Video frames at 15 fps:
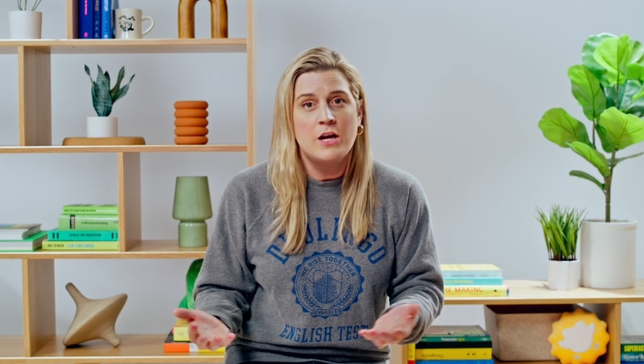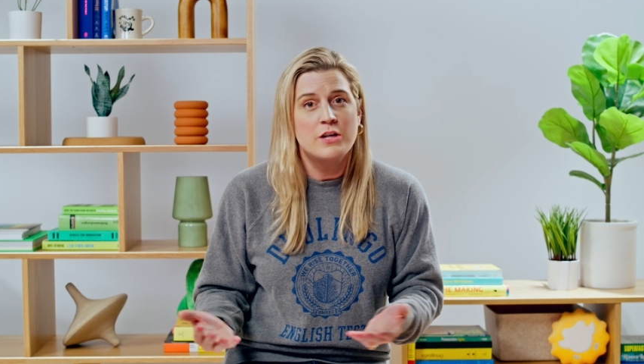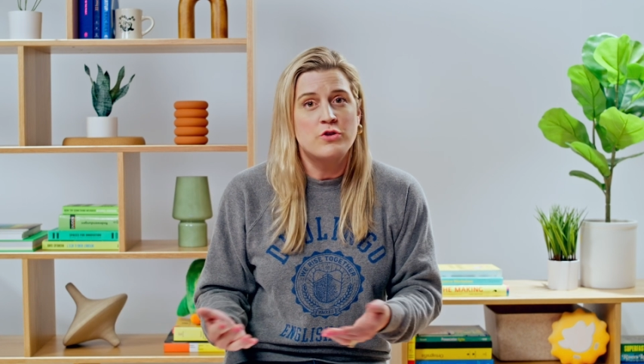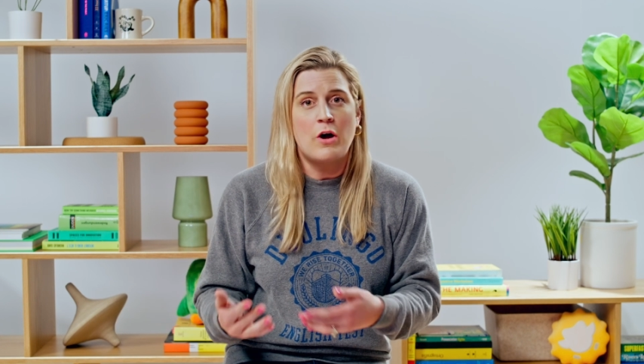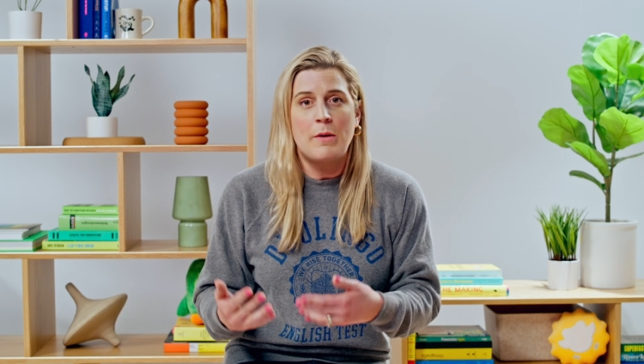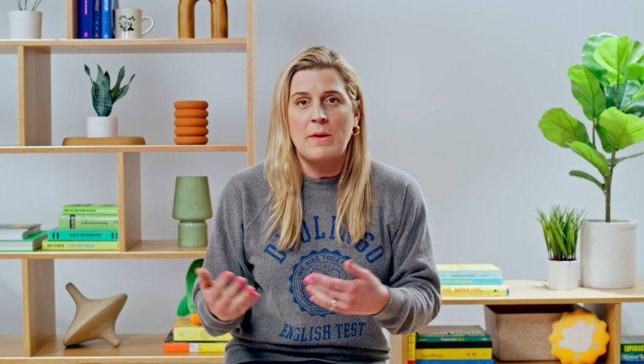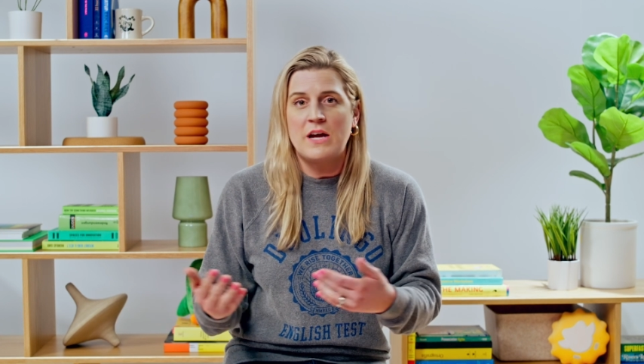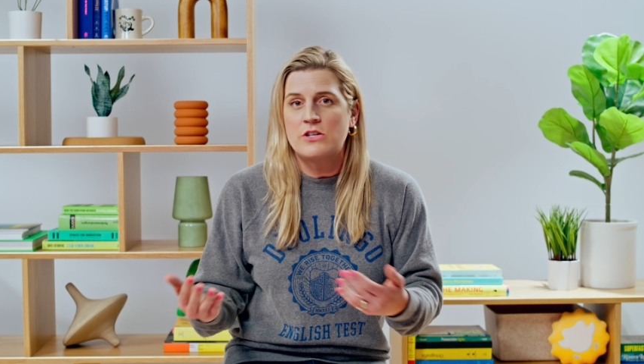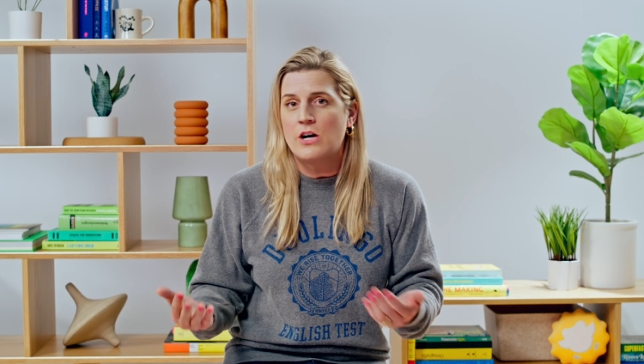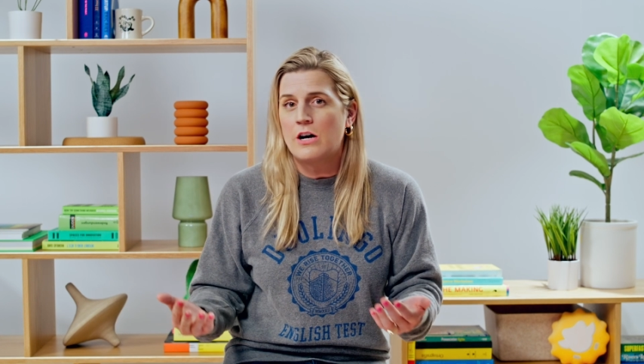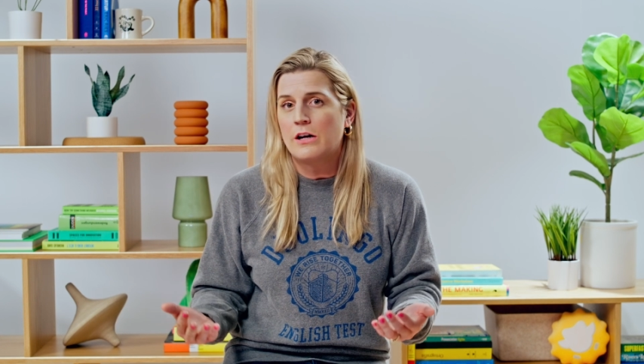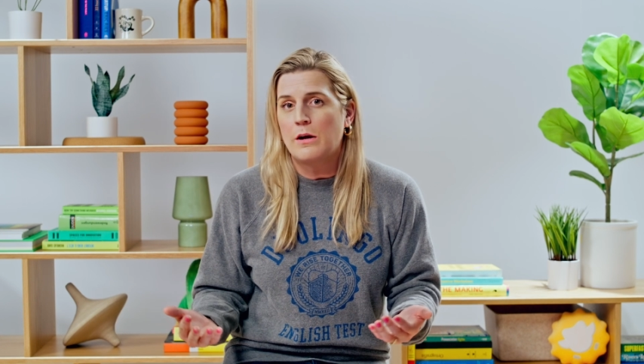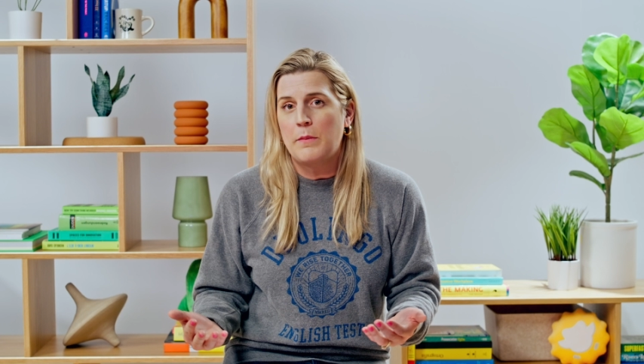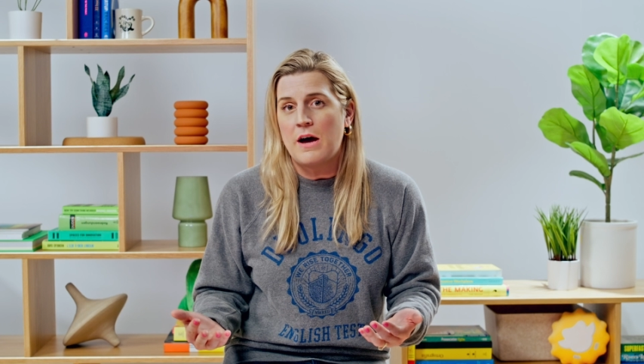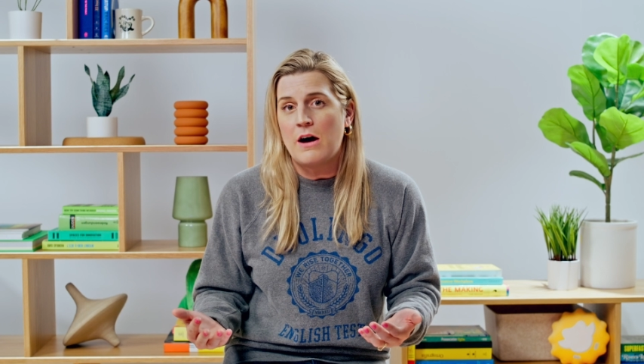So I might
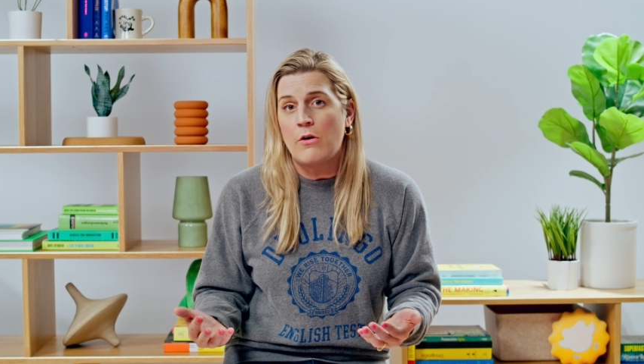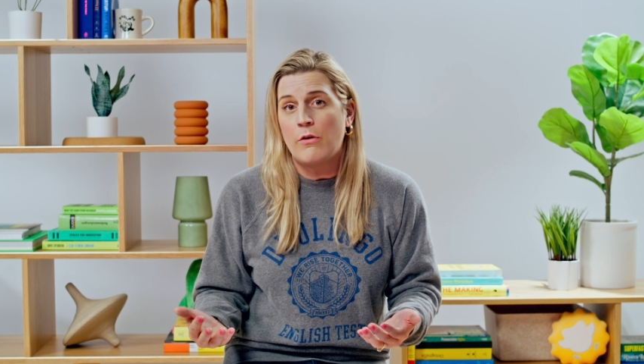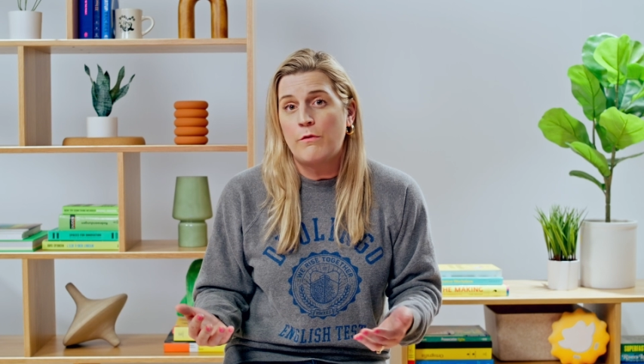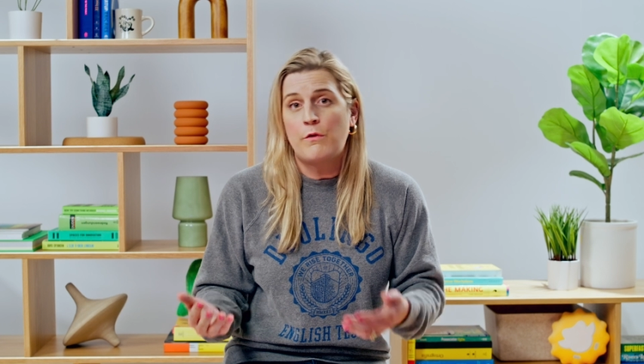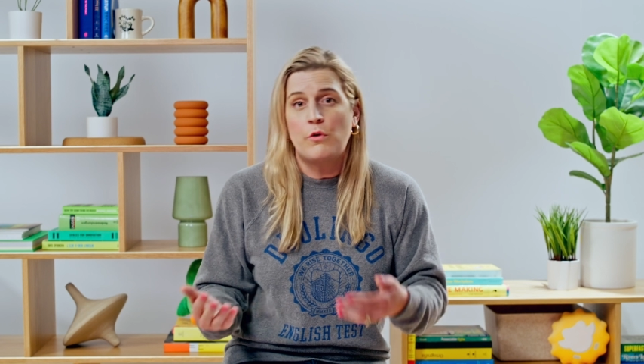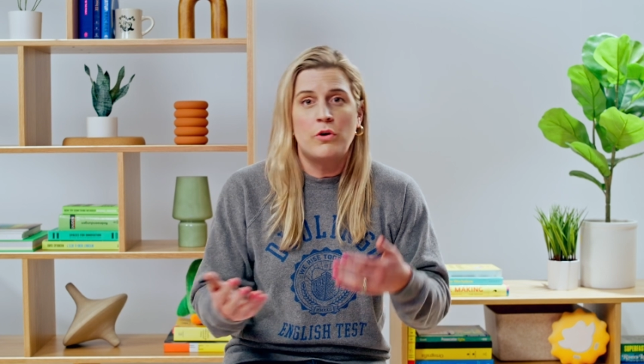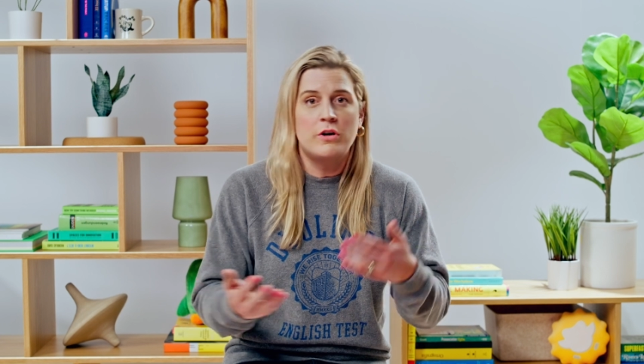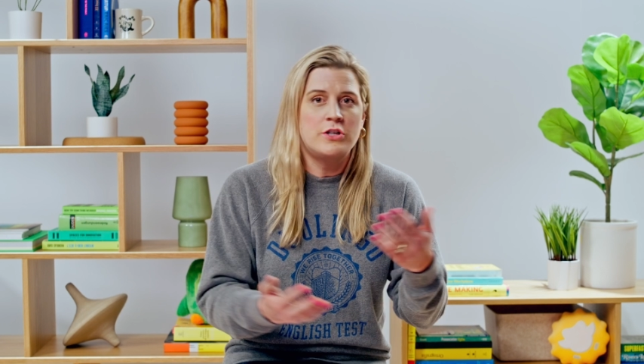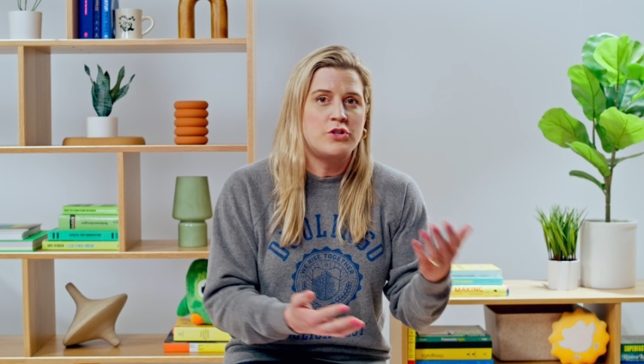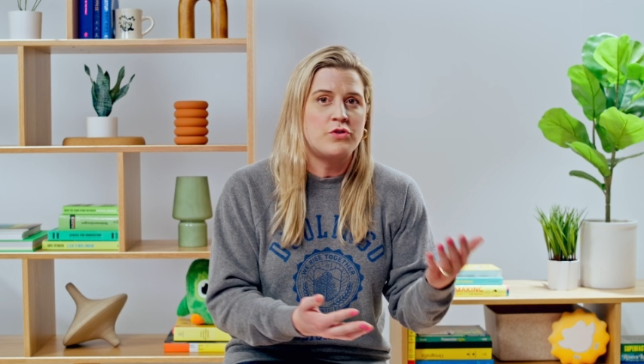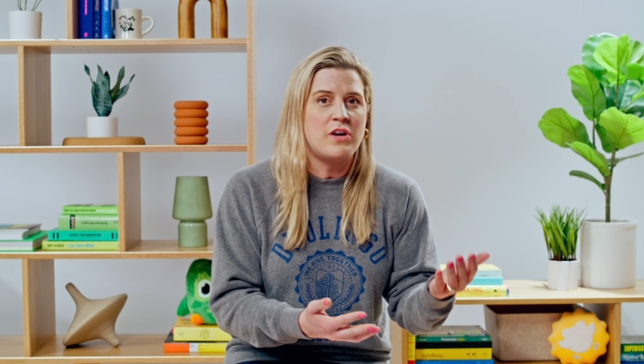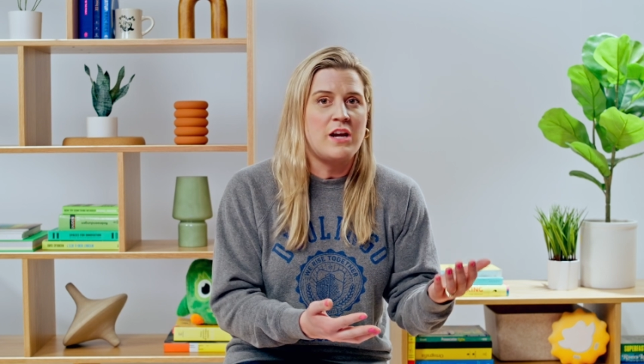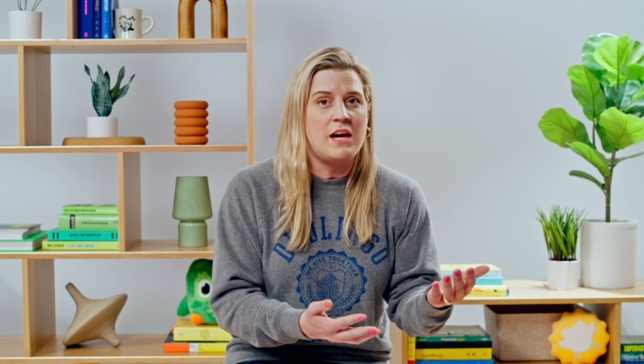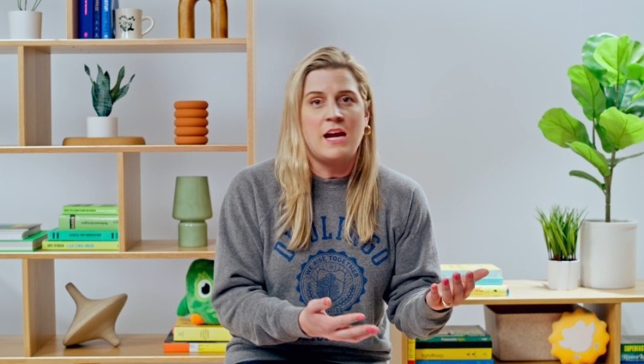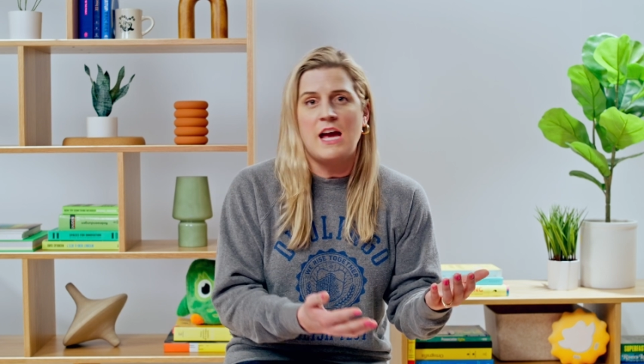talk about
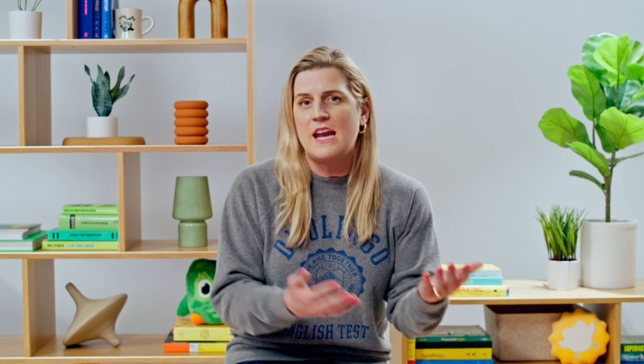forestry